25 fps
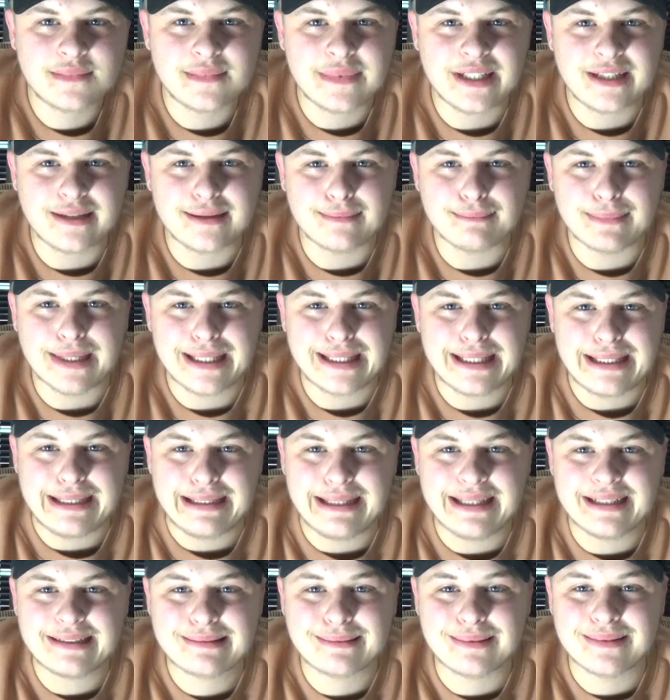
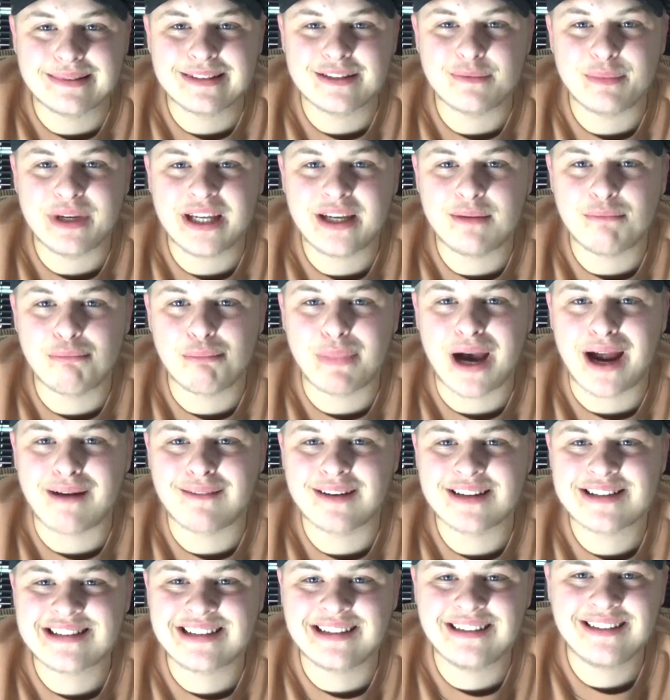This one's a bit
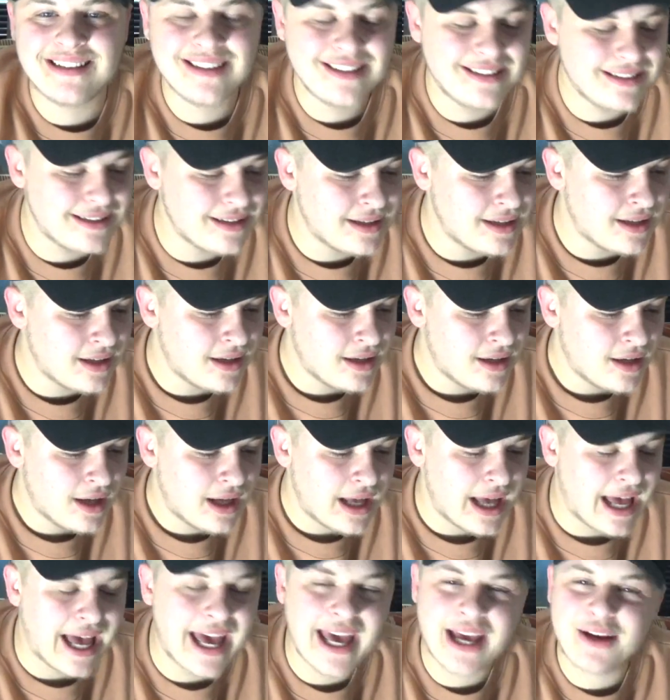embarrassing.
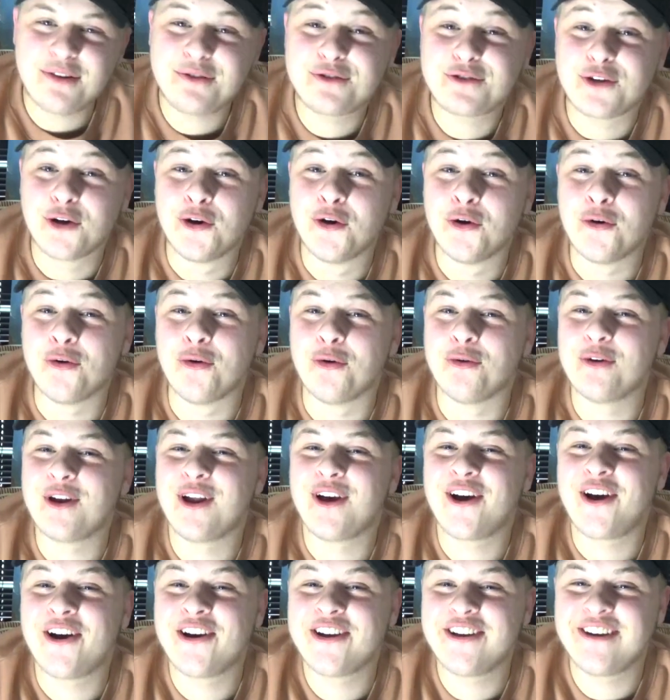How tall
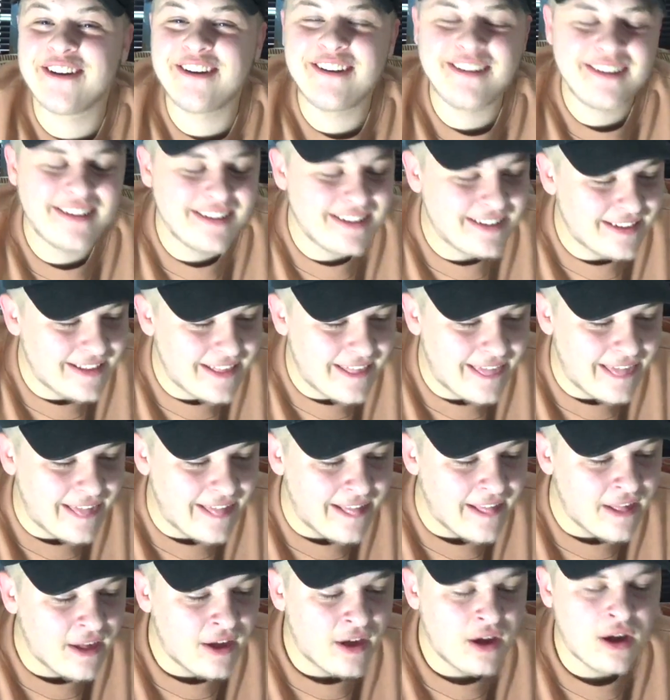are you?
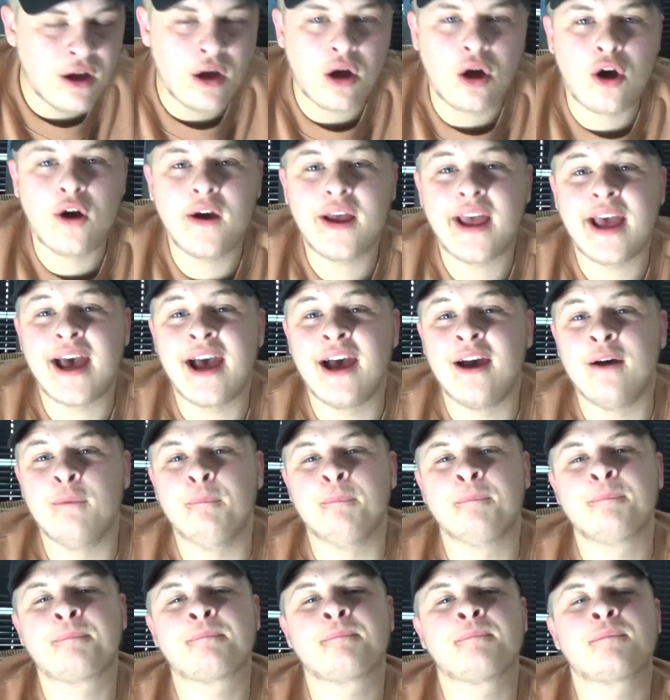I
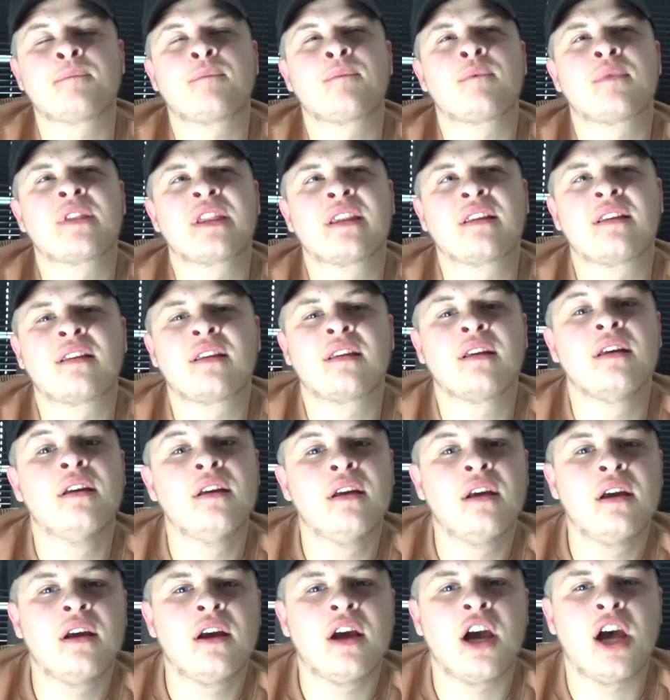am
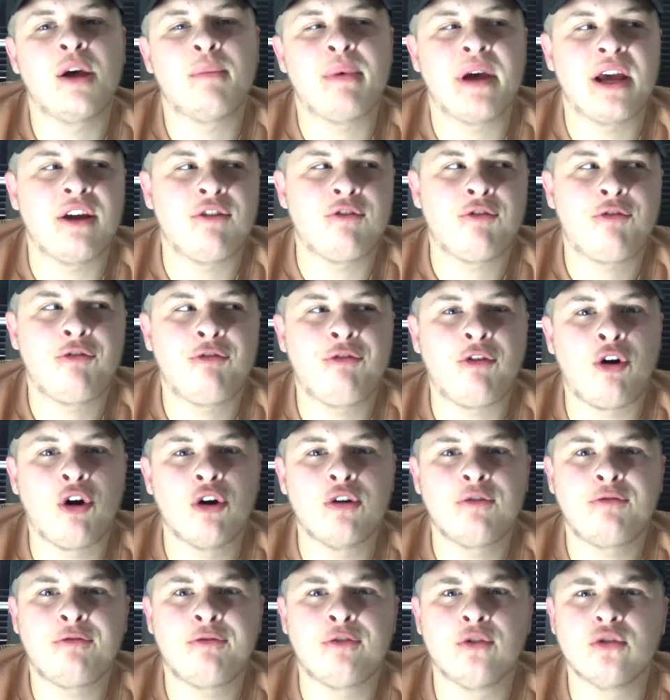about
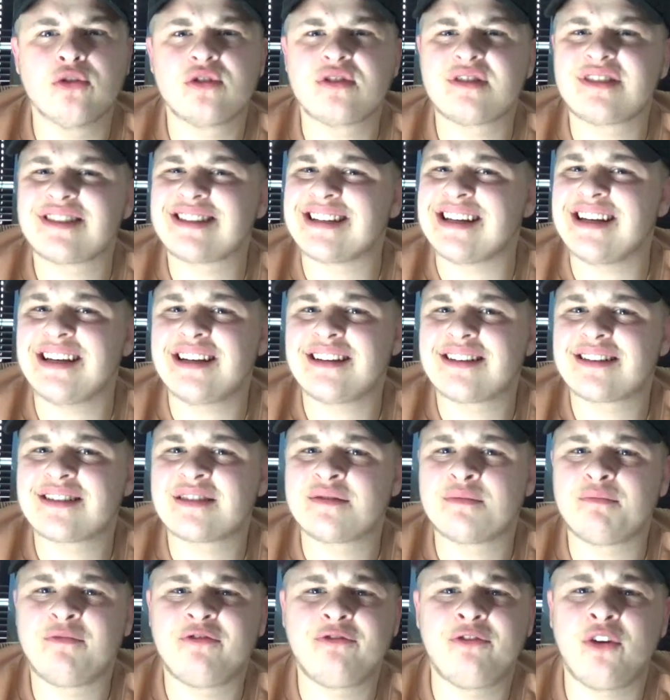5'6",
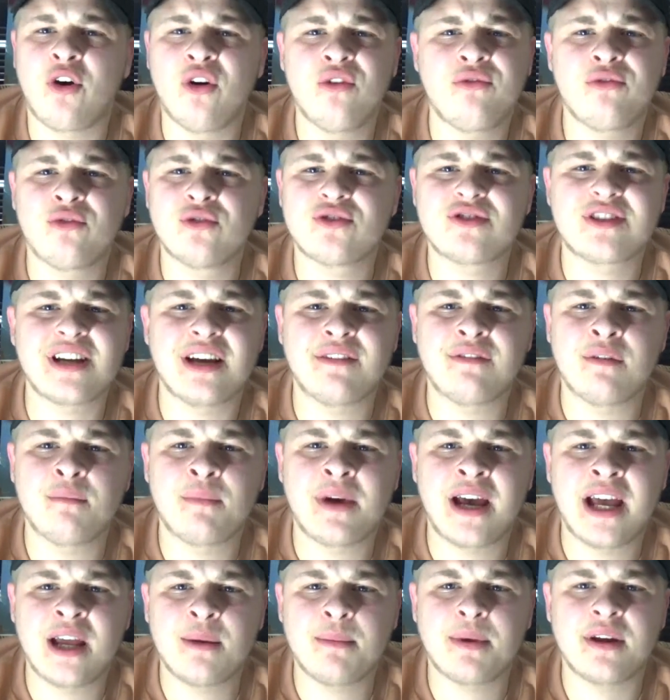5'7"
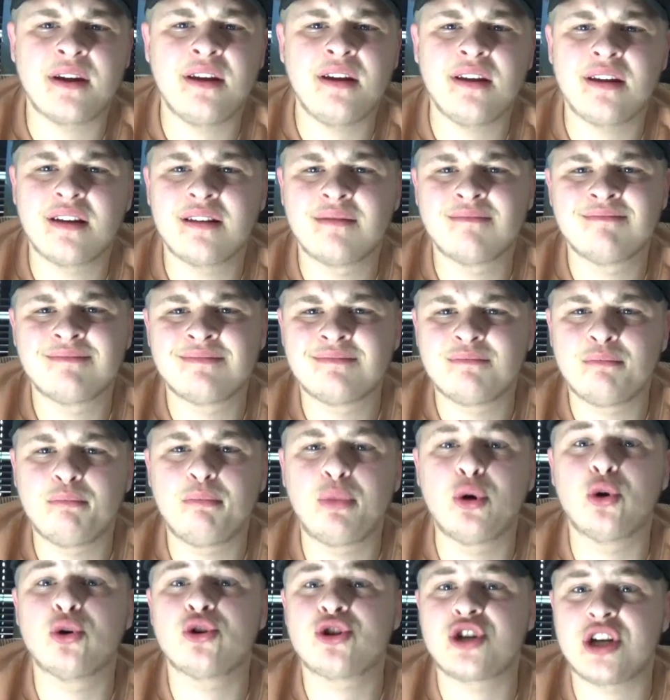maybe.
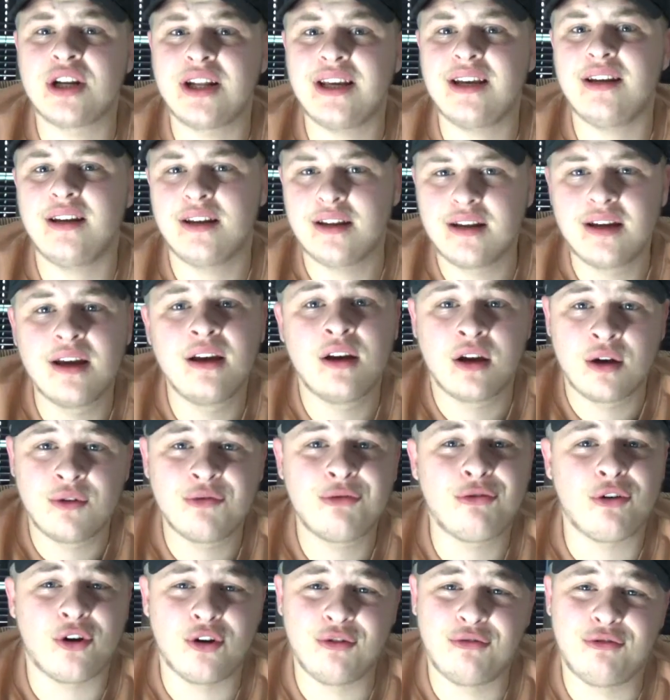Pushing it.
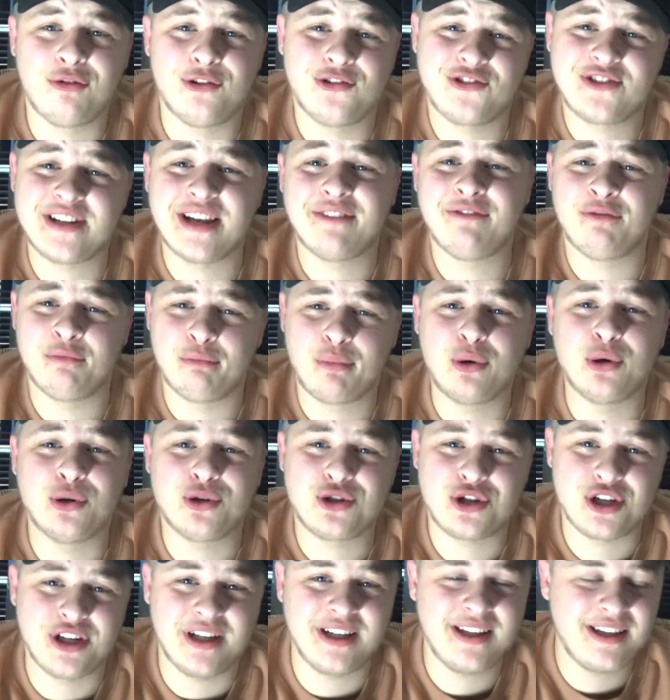5'7"
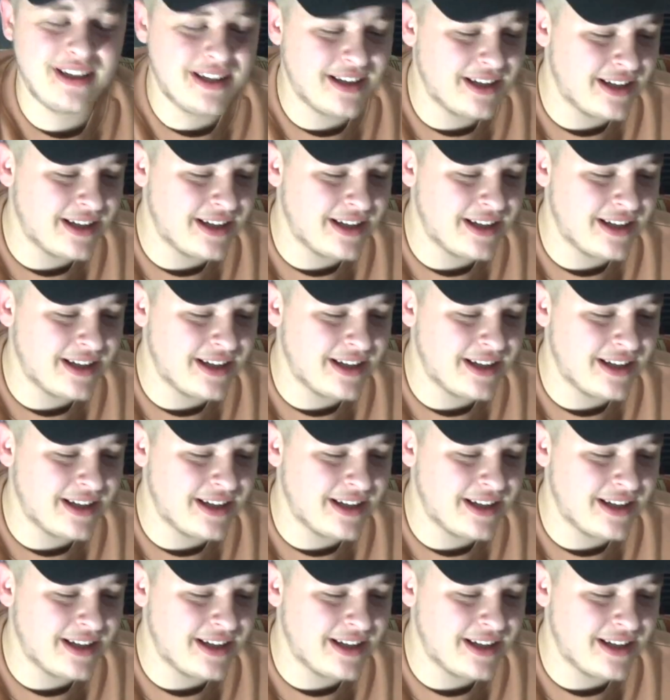pushing it.